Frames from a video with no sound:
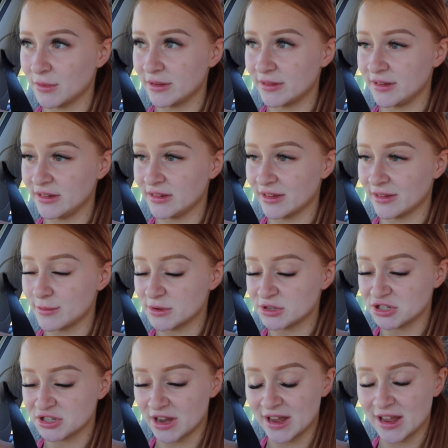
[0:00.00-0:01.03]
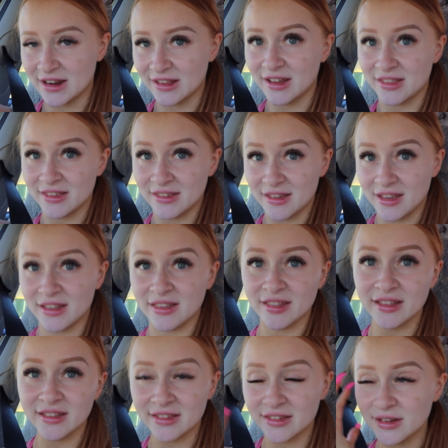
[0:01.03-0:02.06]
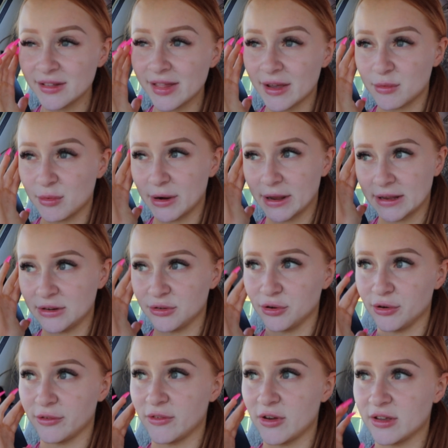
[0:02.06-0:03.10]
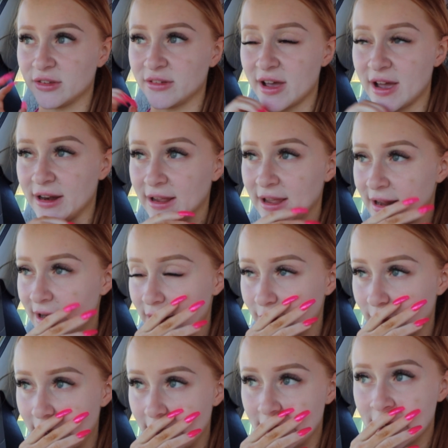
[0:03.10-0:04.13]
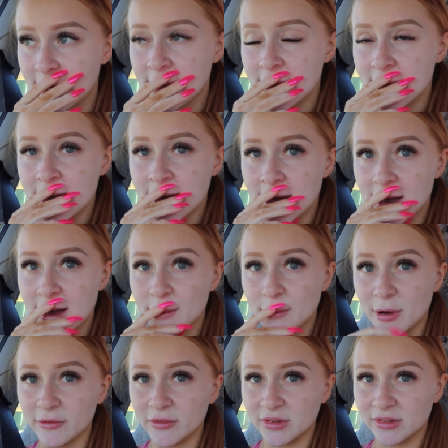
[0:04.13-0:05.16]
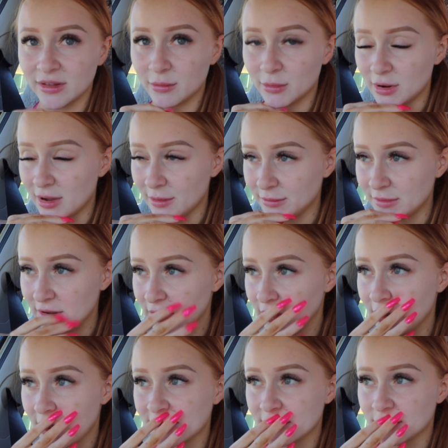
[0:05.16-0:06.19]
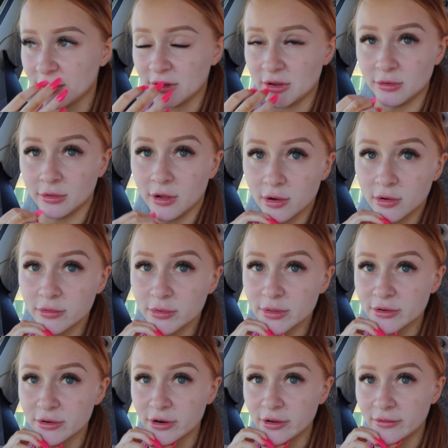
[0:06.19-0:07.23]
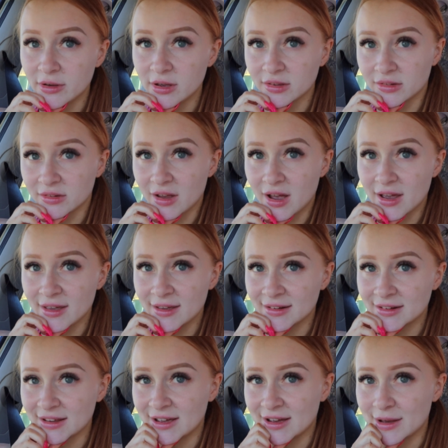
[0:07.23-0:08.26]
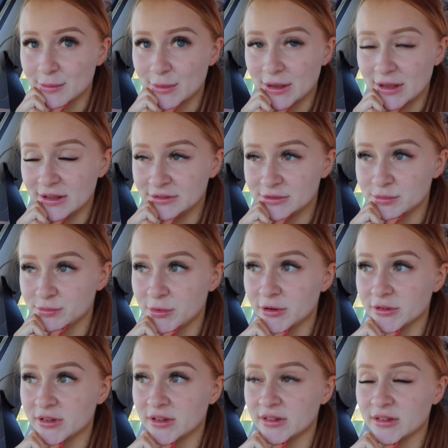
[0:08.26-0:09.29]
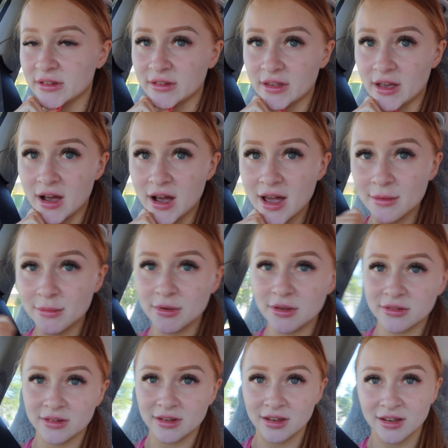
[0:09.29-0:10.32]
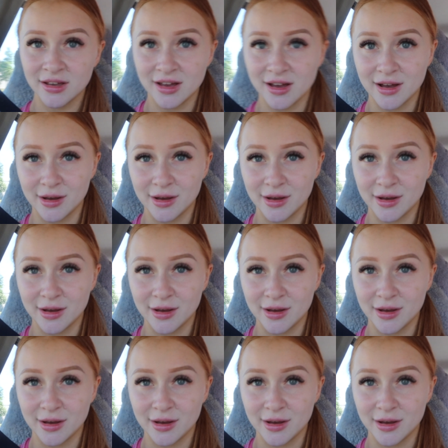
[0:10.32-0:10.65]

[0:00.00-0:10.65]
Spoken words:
season as much as I can, and let's see like what I can do reverse dieting anyway. Obviously I'm going to update you guys and bring you along with a reverse diet and processes that I'm using.